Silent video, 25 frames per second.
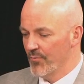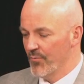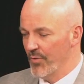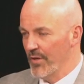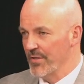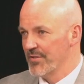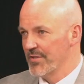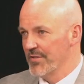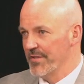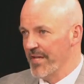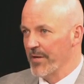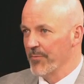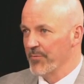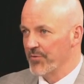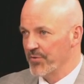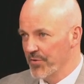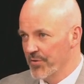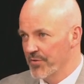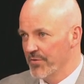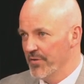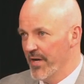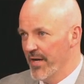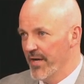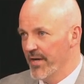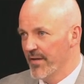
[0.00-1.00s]
what's the language
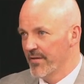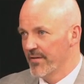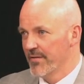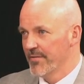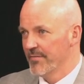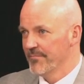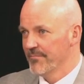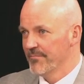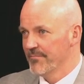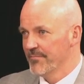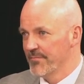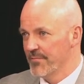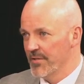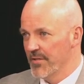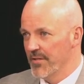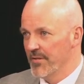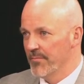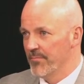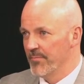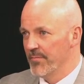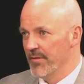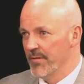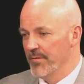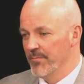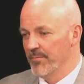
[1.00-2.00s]
look like to
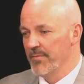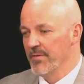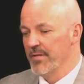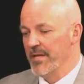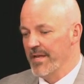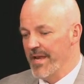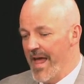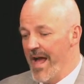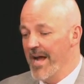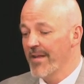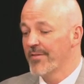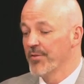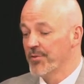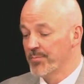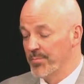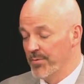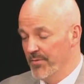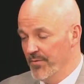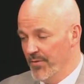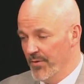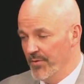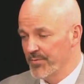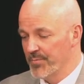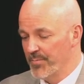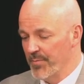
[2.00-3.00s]
enact those,
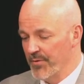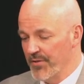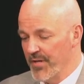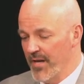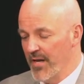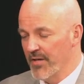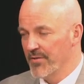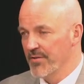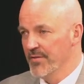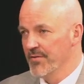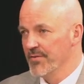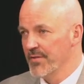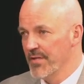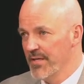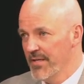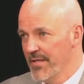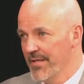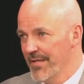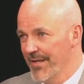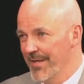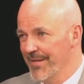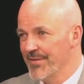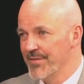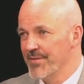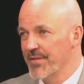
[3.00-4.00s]
those protections
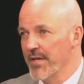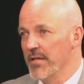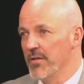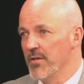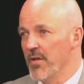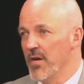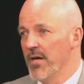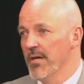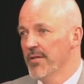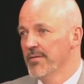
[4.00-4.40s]
in state law.